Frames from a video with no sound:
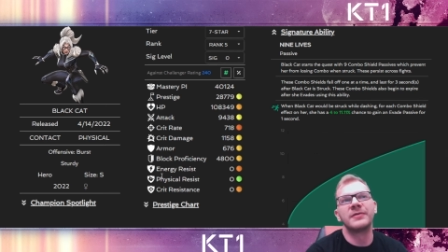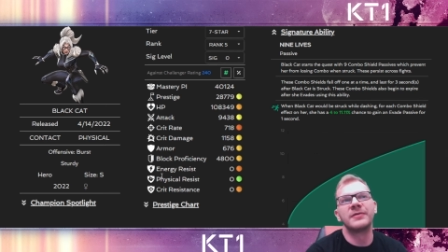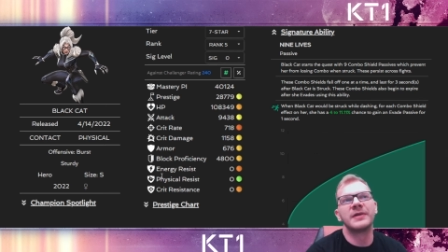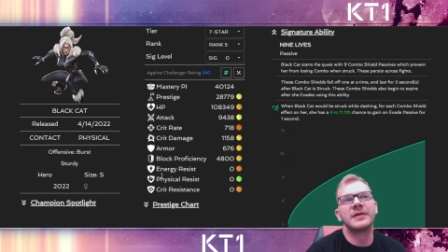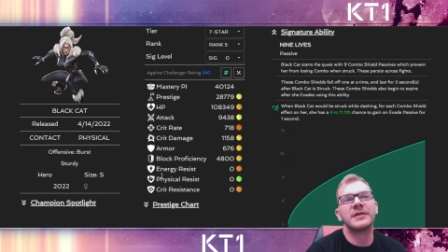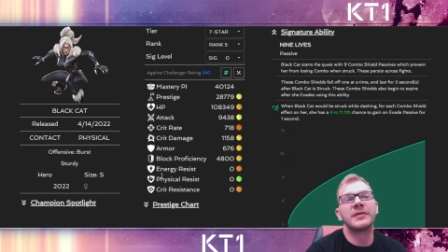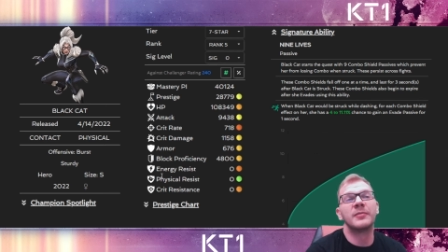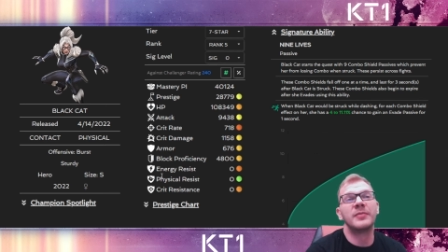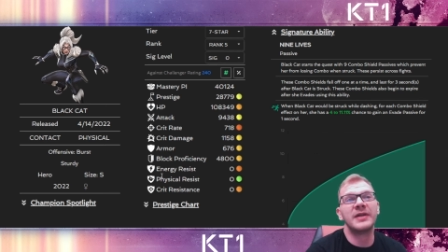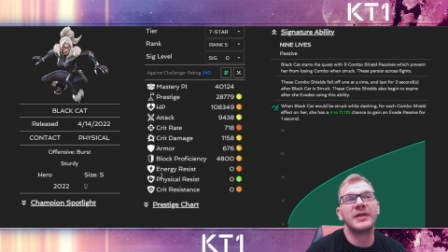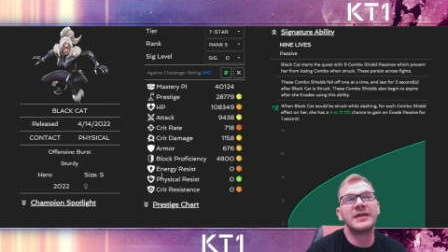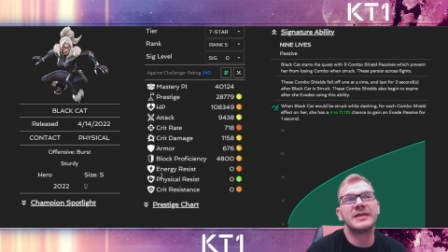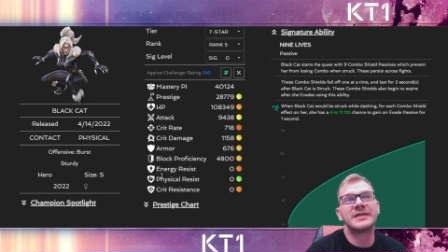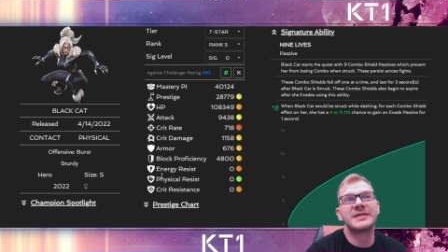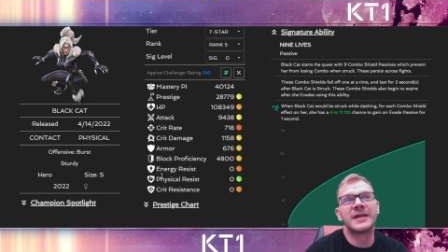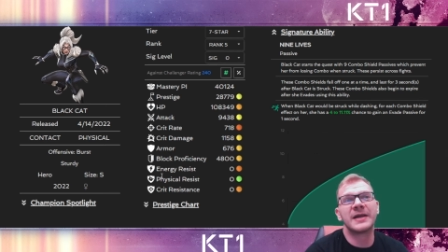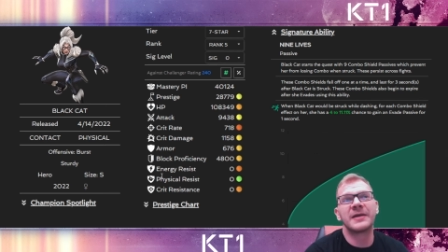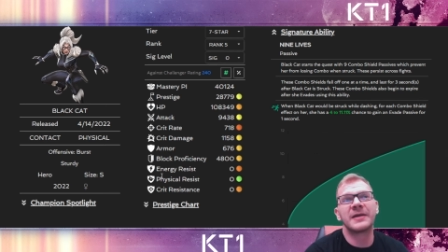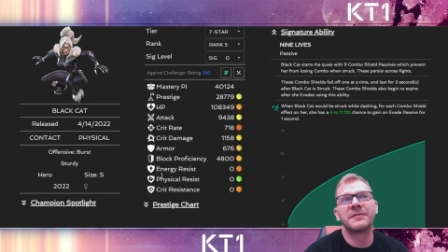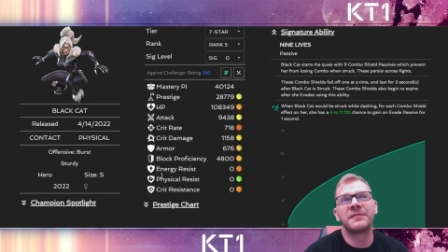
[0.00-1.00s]
then the bleeds
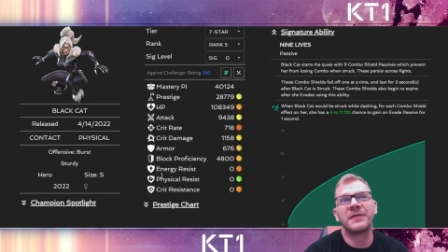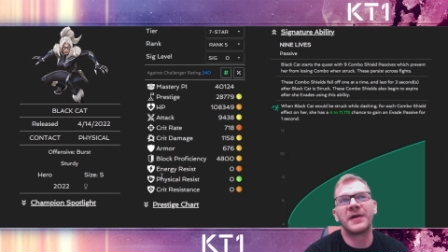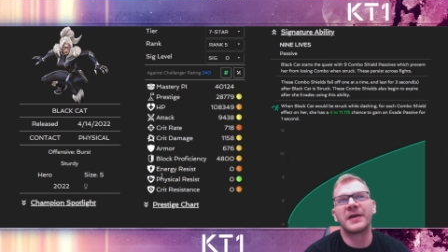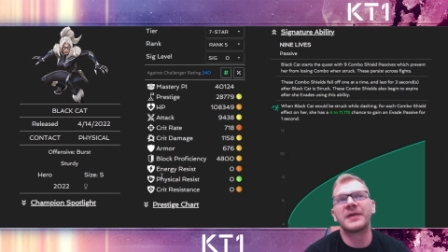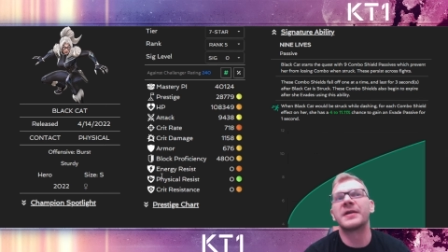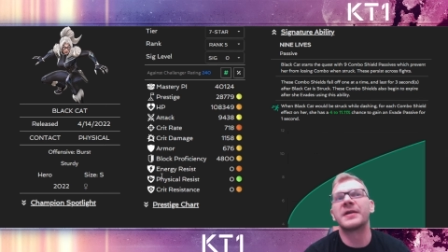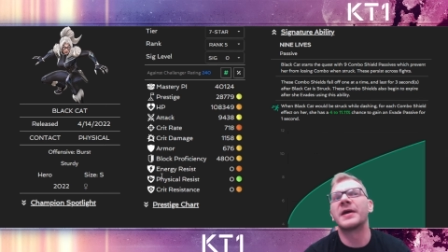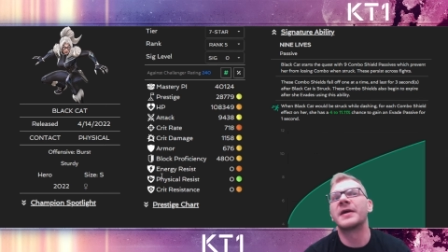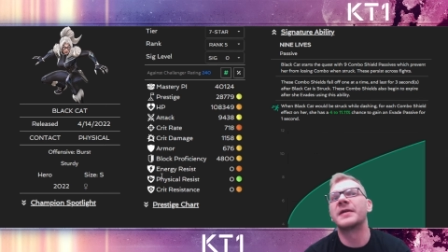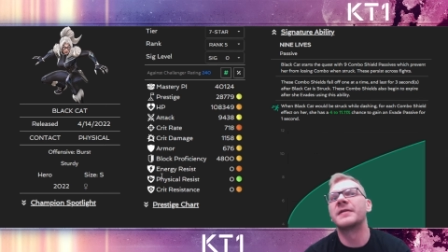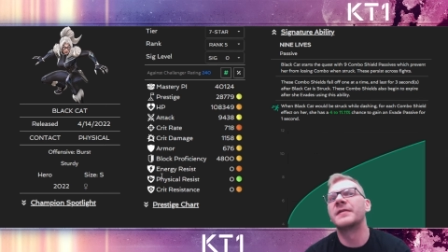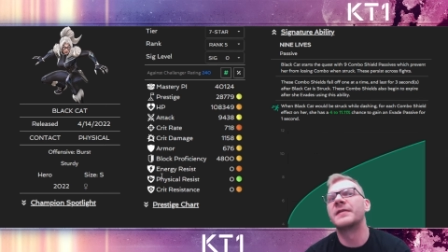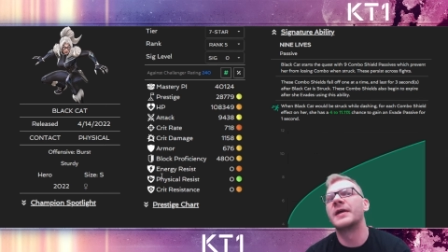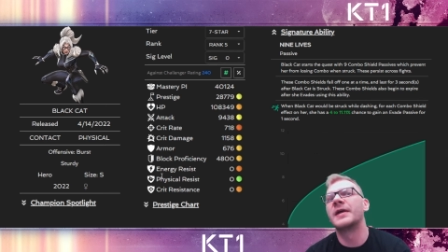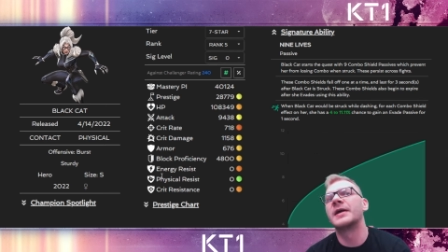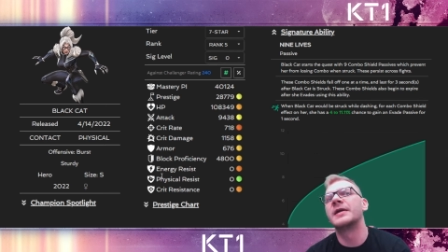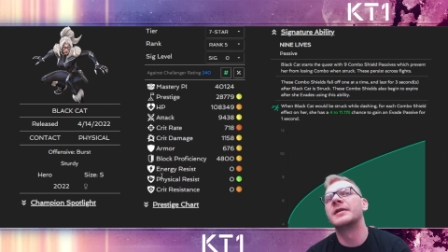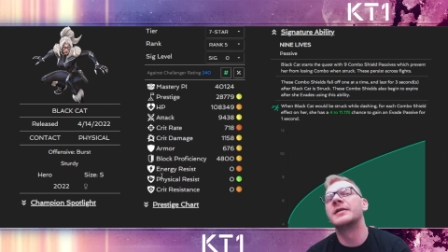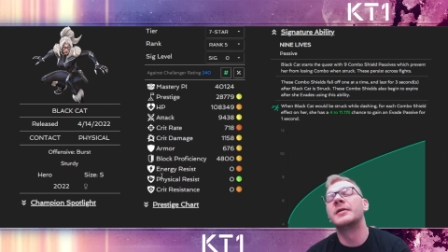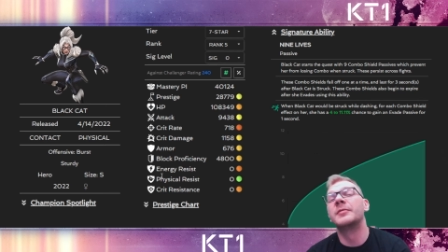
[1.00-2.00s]
take effect, and
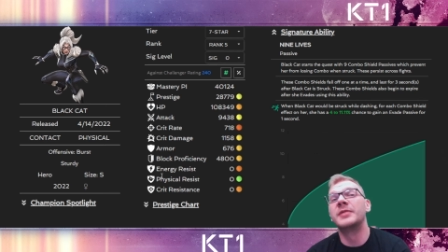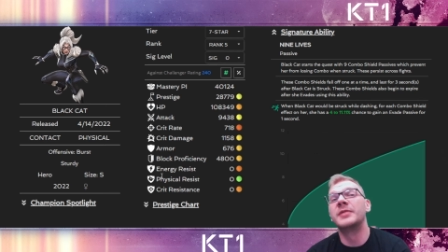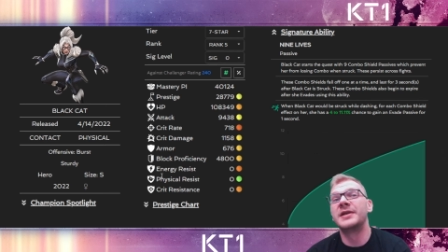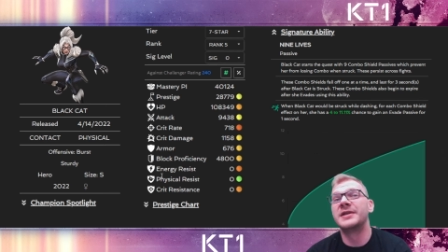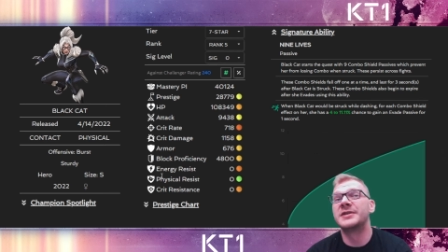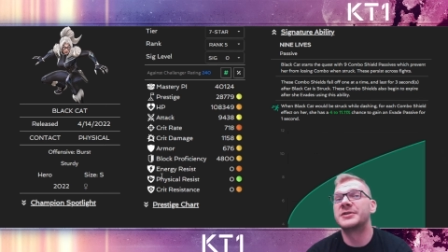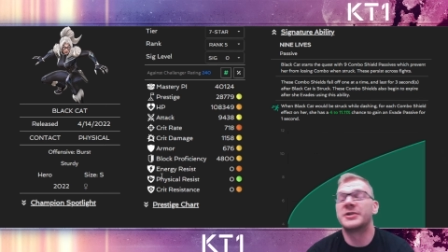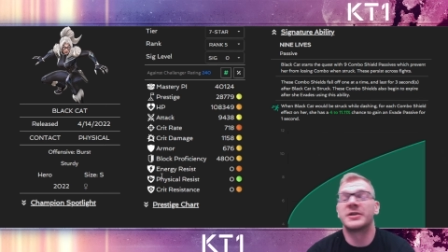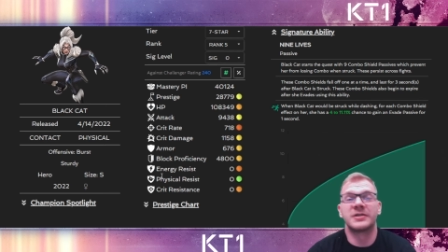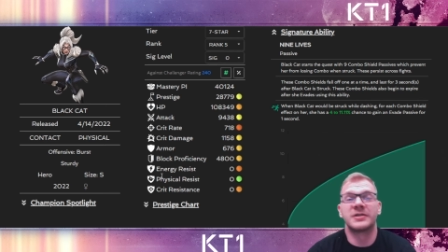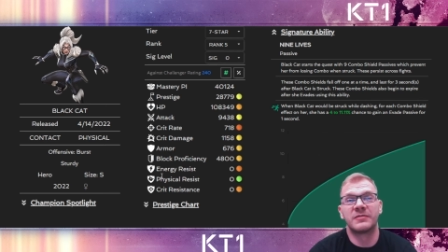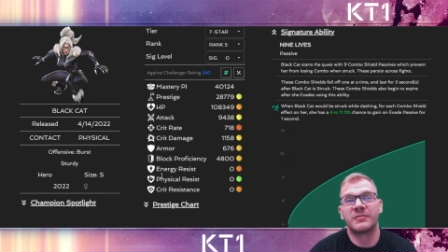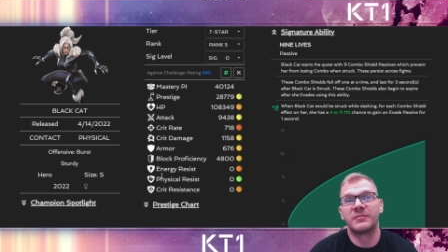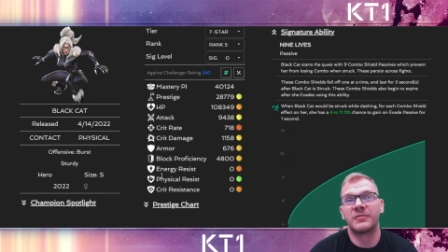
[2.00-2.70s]
then the bleeds just,